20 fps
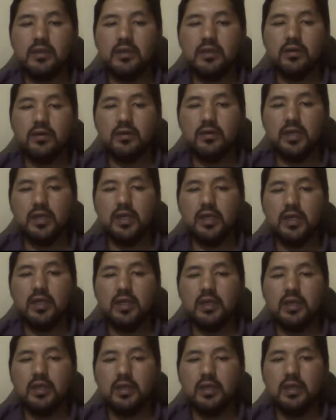
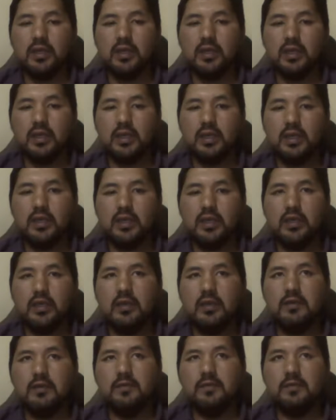okay?
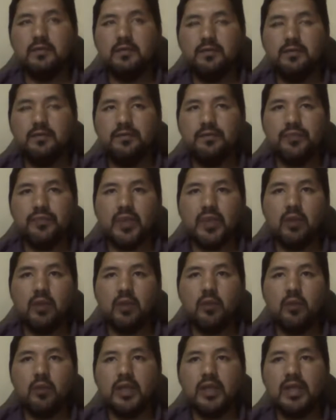
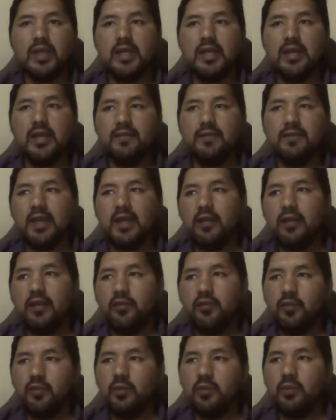When I have a
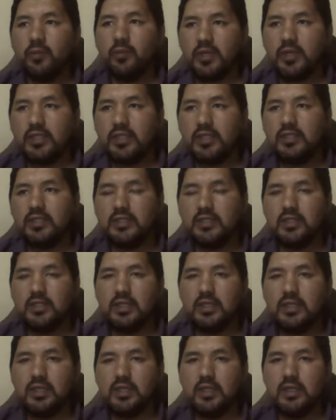group of
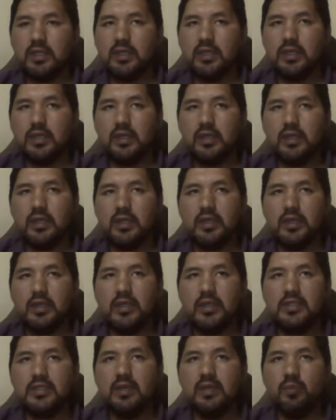words, in
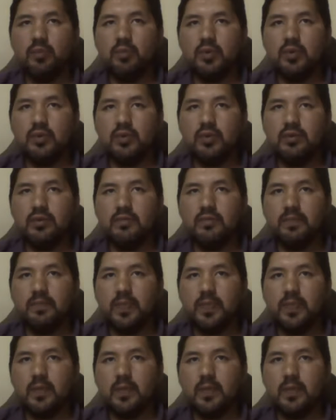example,
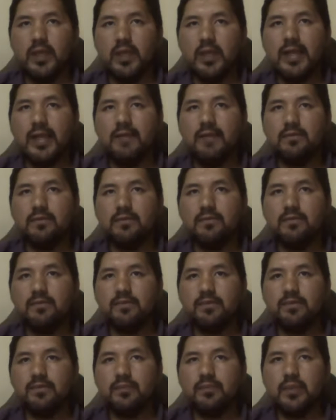we have
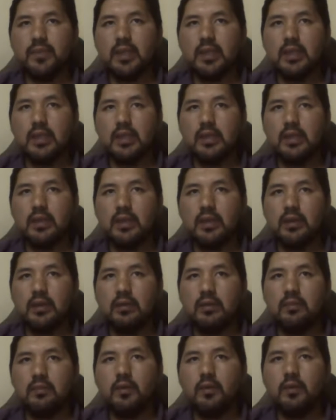
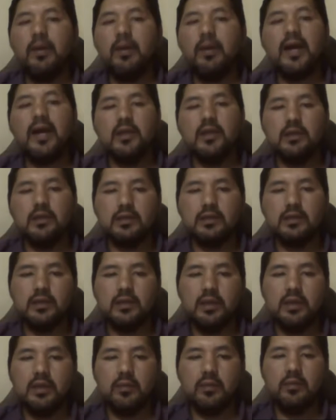mobile.
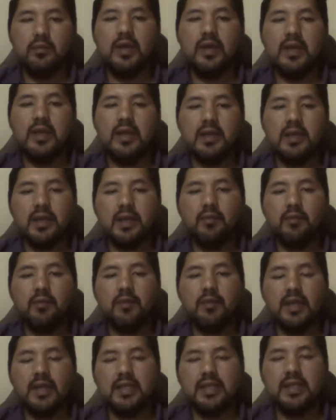A
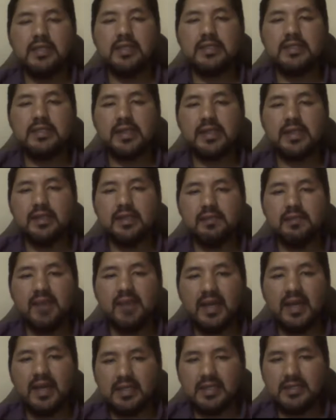mobile is a
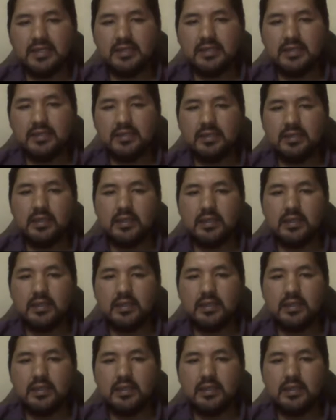device,